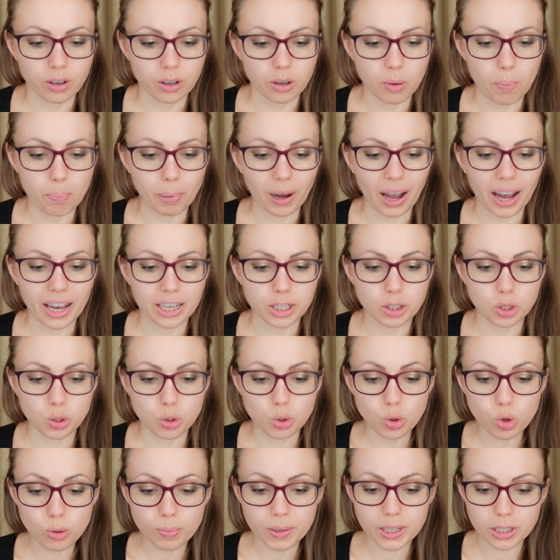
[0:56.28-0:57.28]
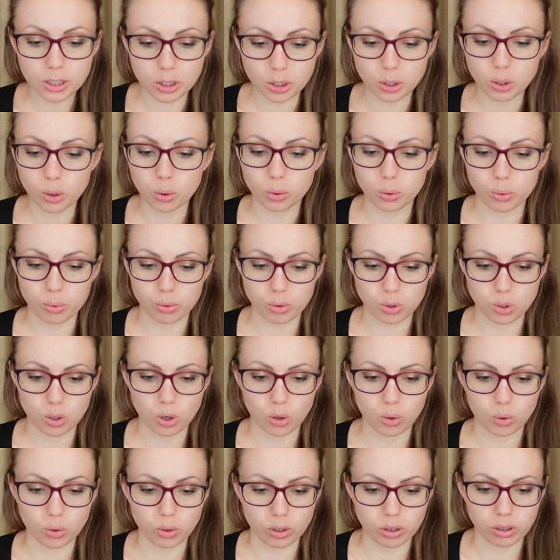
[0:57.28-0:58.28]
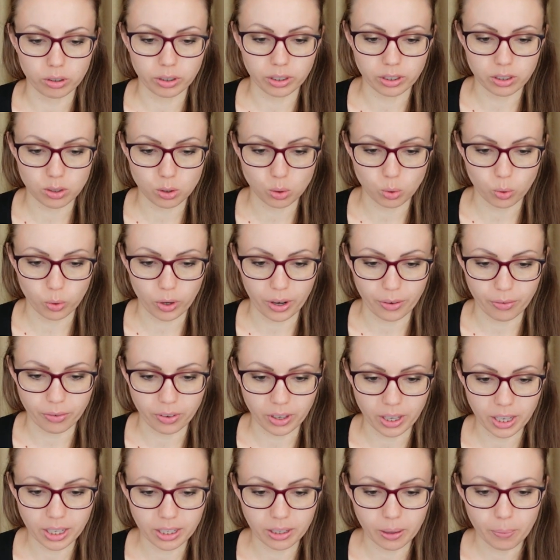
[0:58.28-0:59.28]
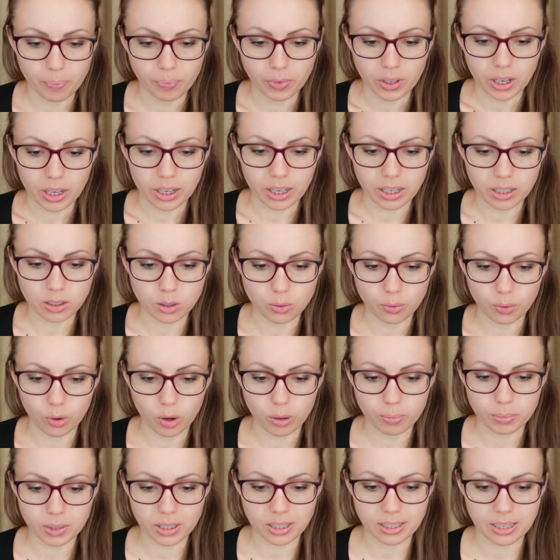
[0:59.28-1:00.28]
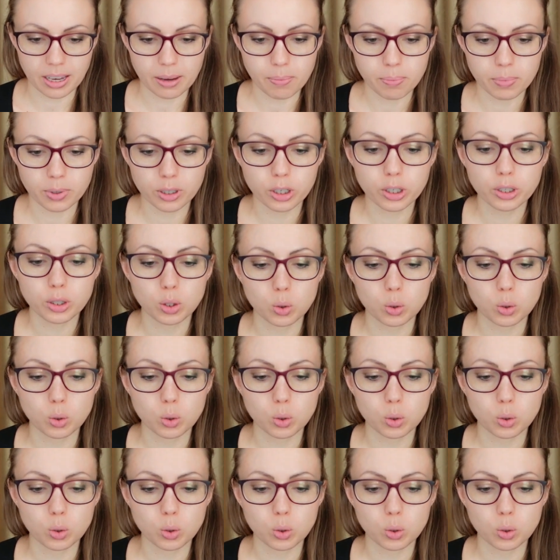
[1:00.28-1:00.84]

uh, by Truman Du. So look at this graphic. It's from December